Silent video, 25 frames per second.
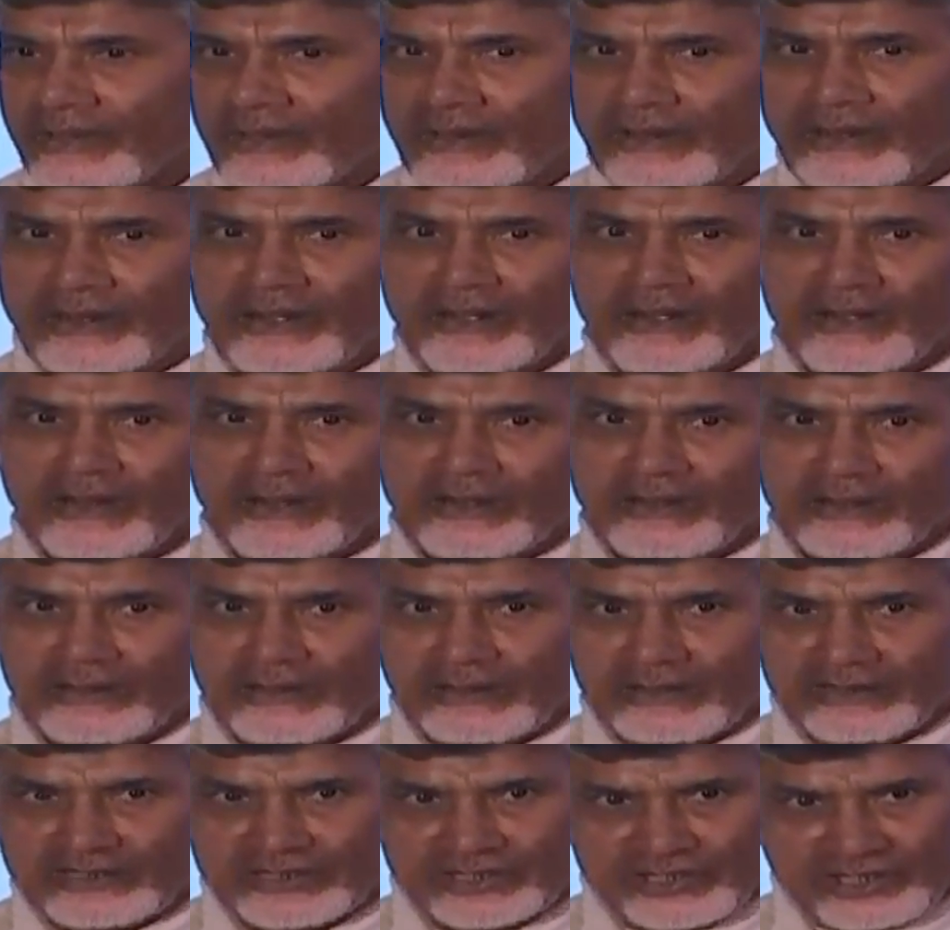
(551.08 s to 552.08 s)
Leader
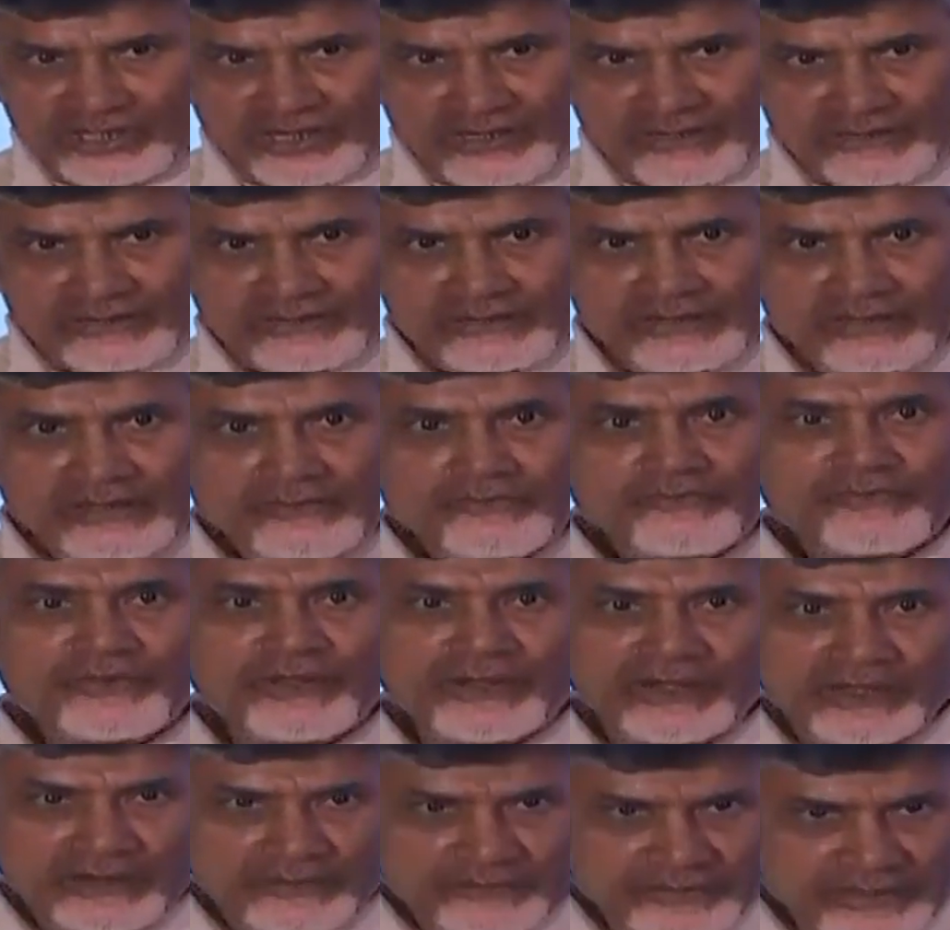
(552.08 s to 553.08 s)
can change the
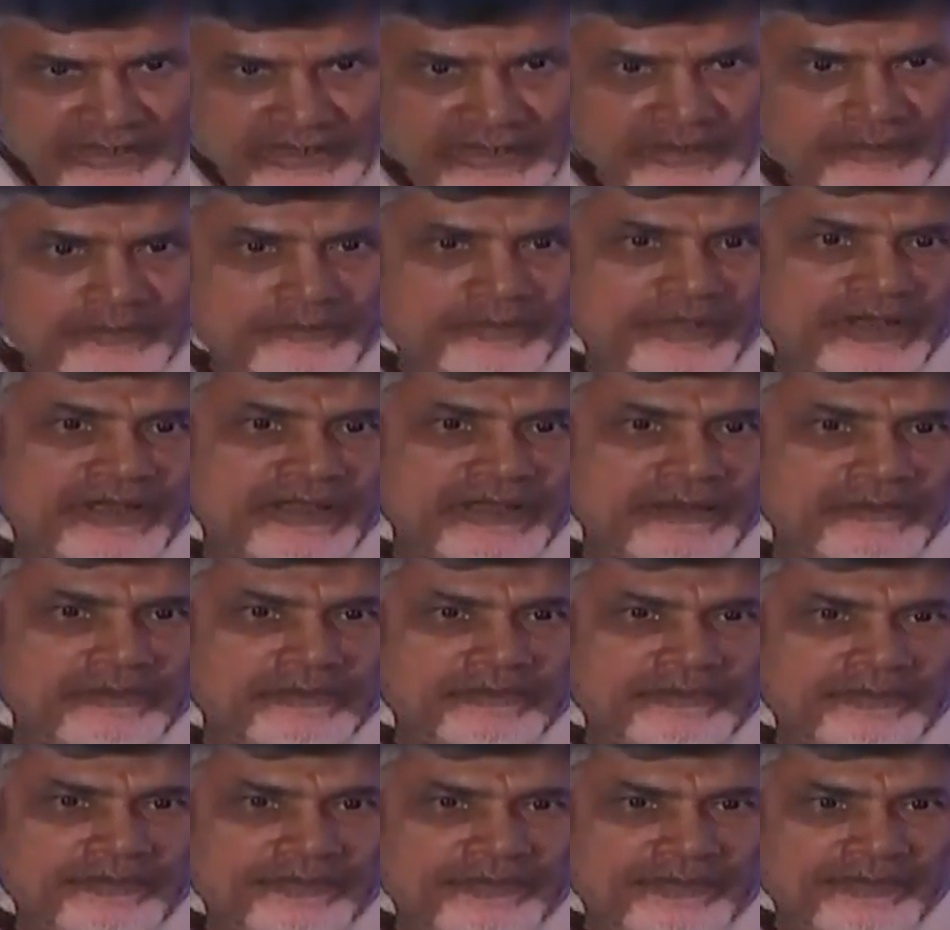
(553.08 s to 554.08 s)
fate of the company,
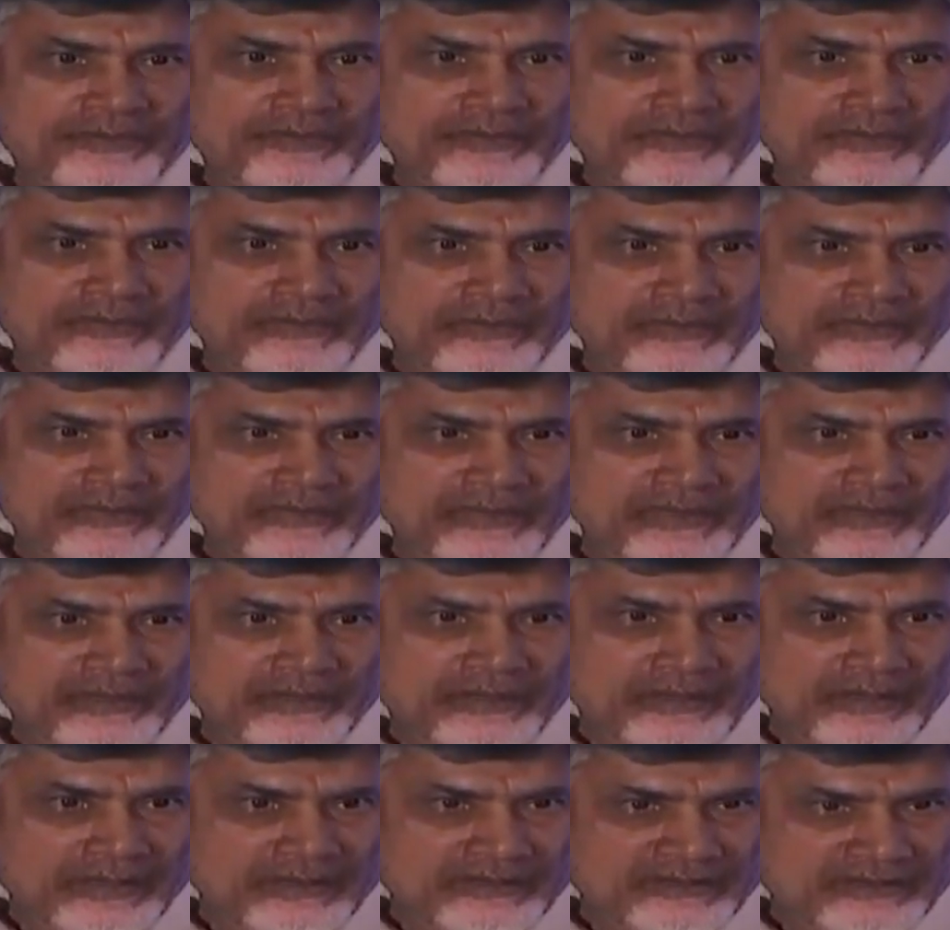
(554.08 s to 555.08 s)

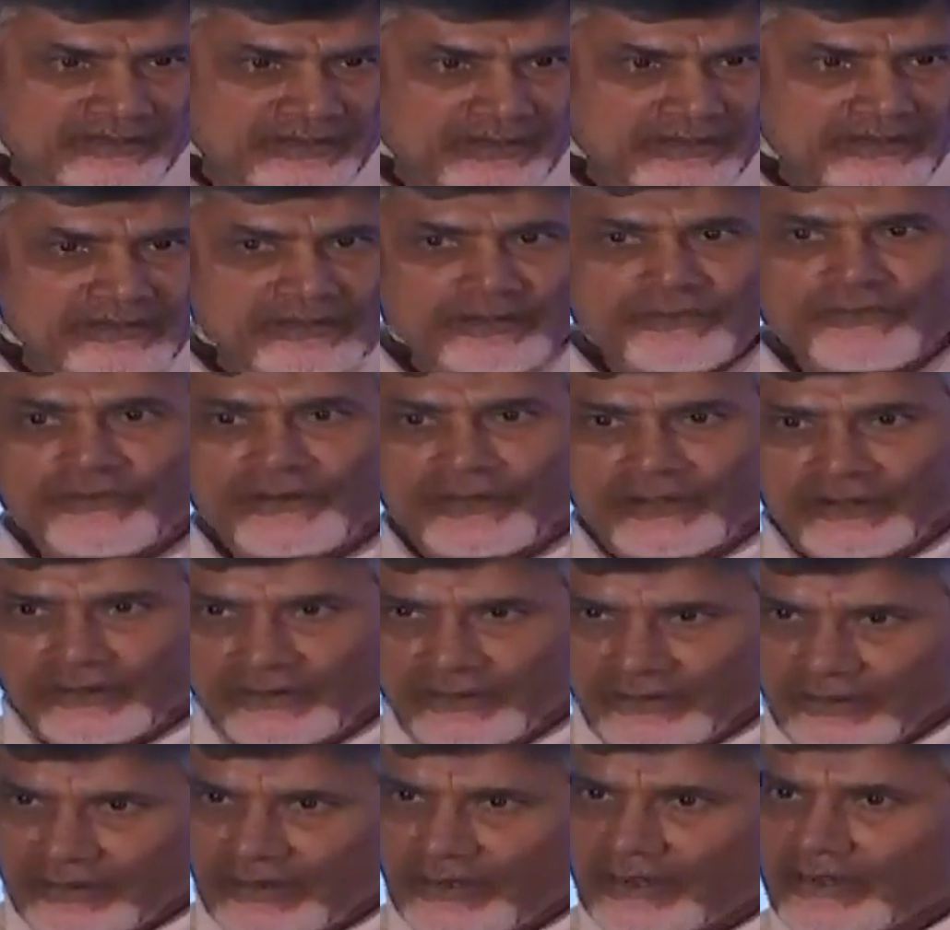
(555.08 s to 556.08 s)
can change the fate
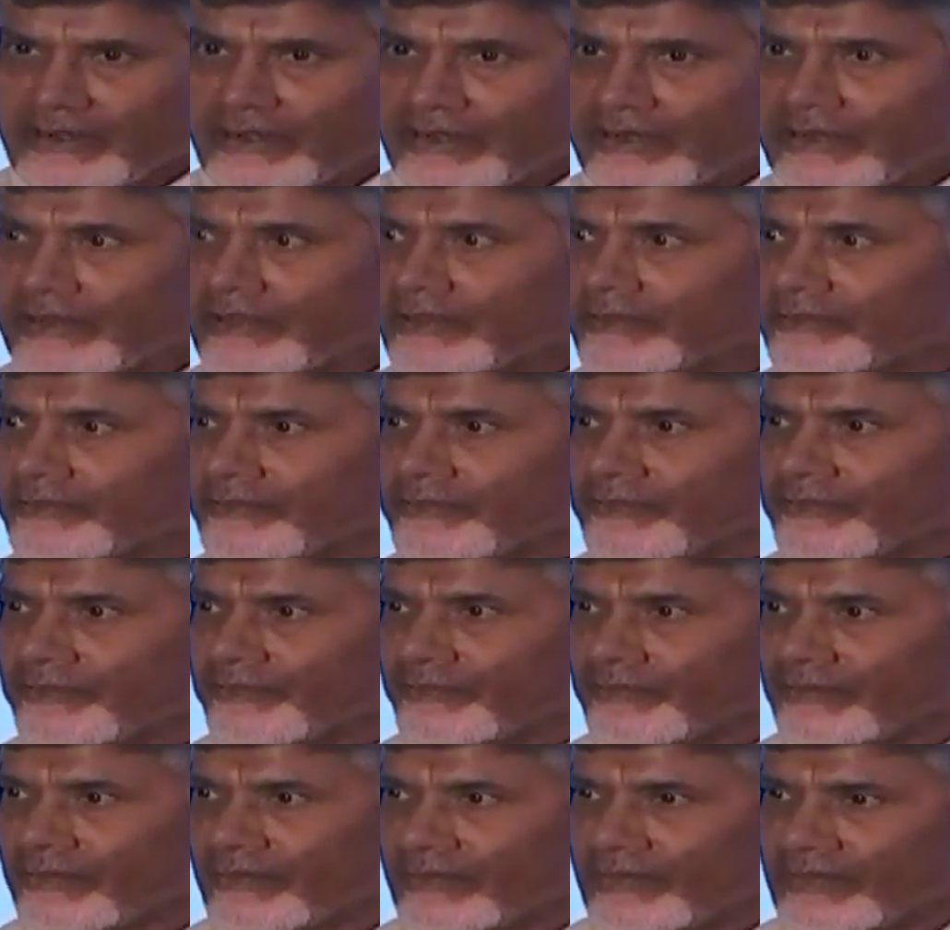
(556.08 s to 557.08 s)
of the country,
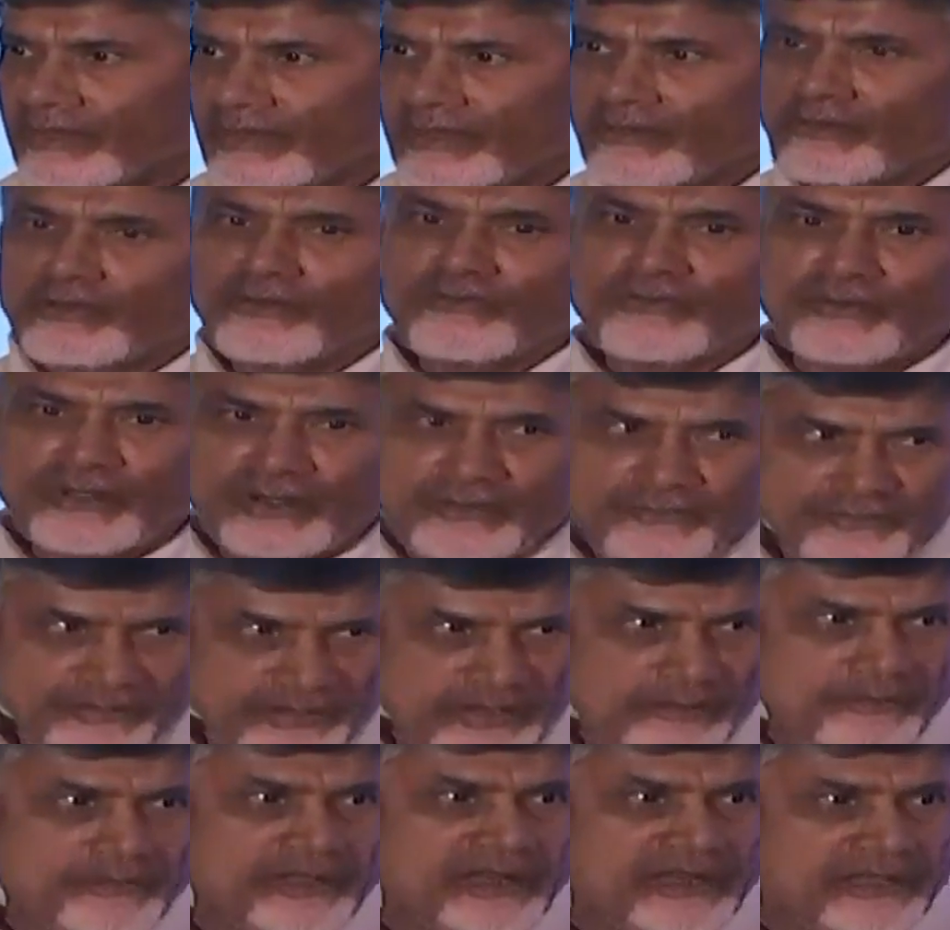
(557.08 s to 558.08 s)
even for a
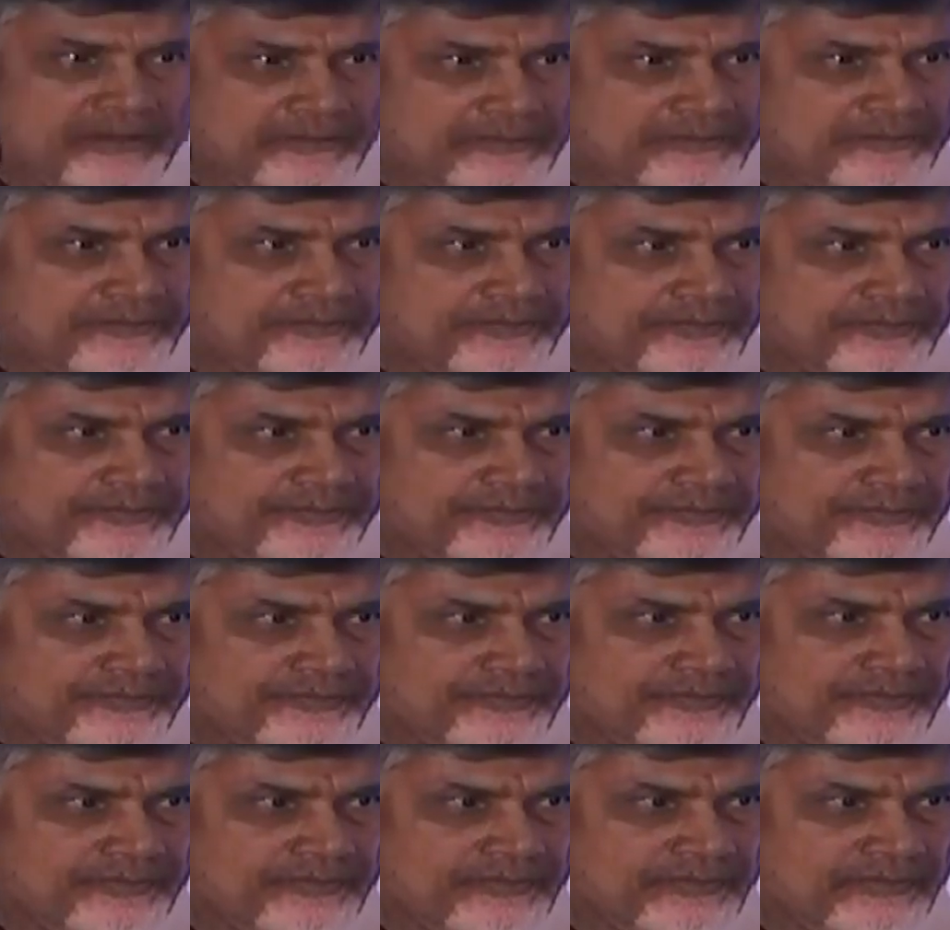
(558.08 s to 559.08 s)
family.
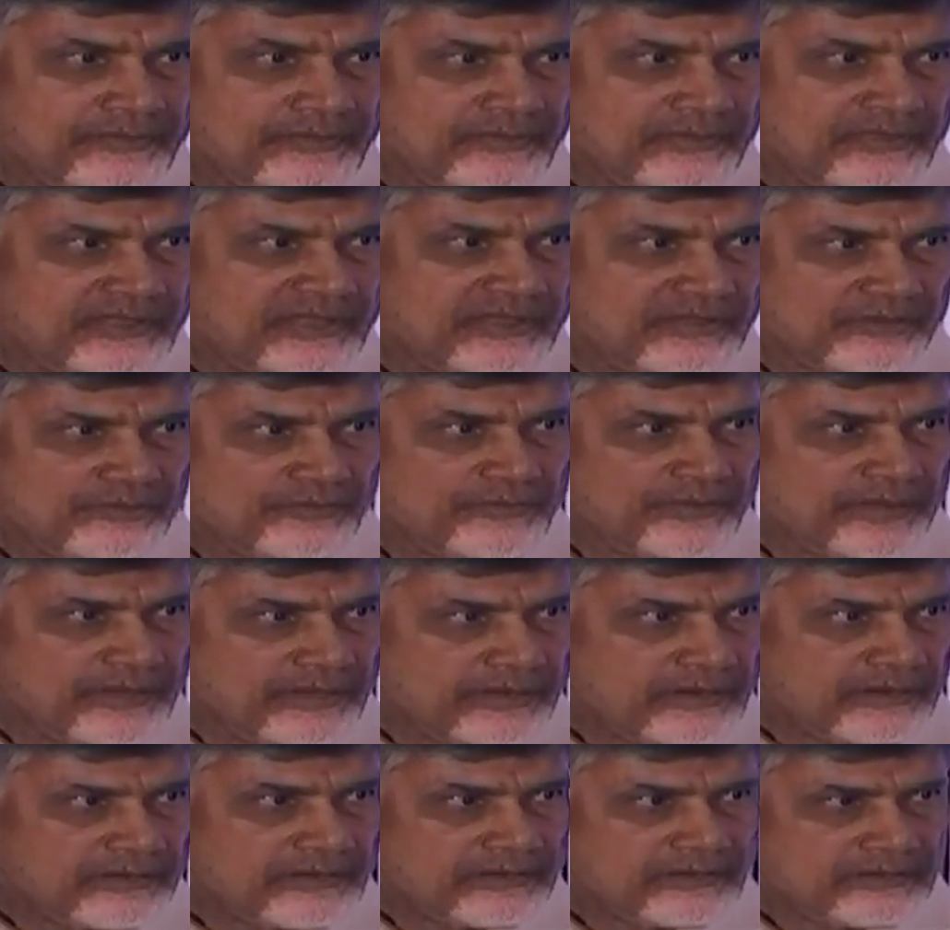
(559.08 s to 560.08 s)
This is
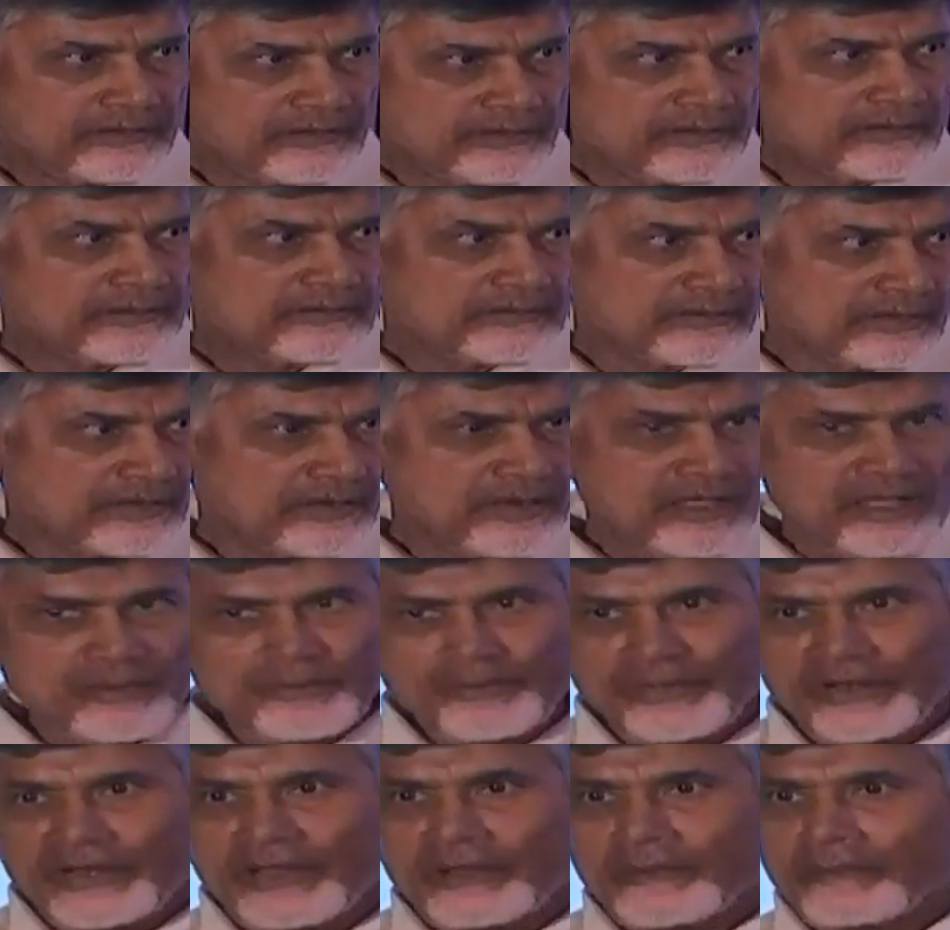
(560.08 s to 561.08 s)
where things are
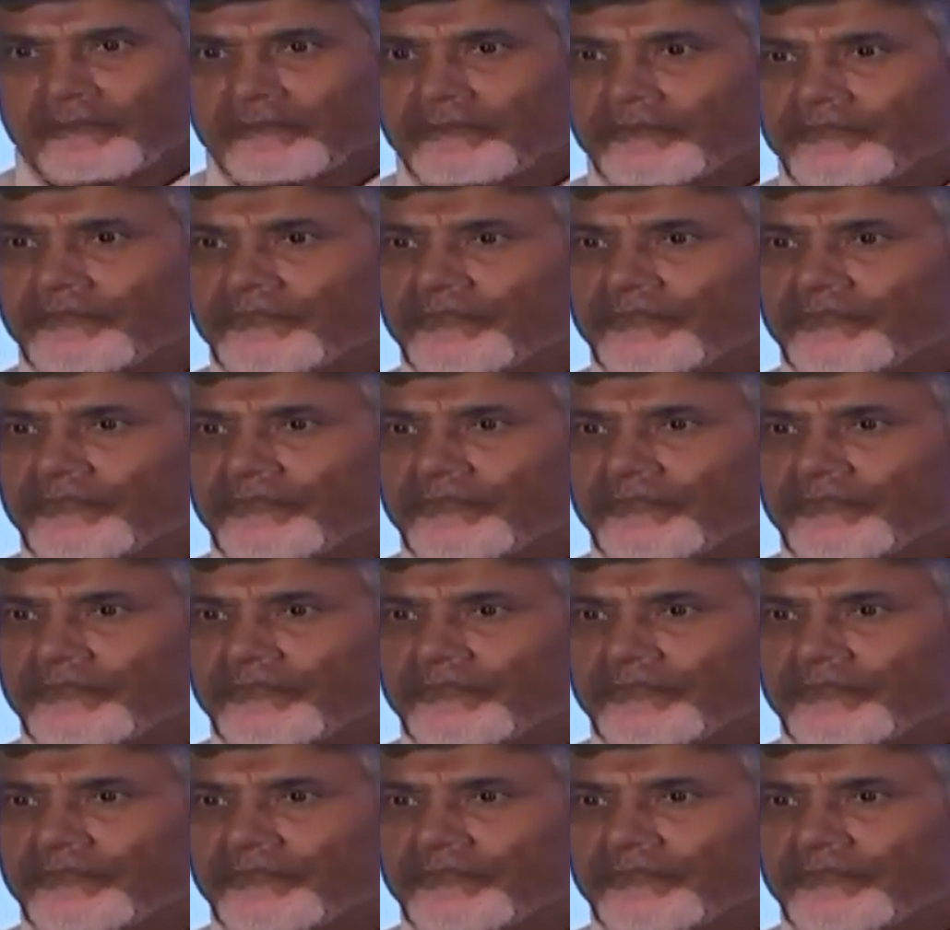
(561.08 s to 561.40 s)
happening.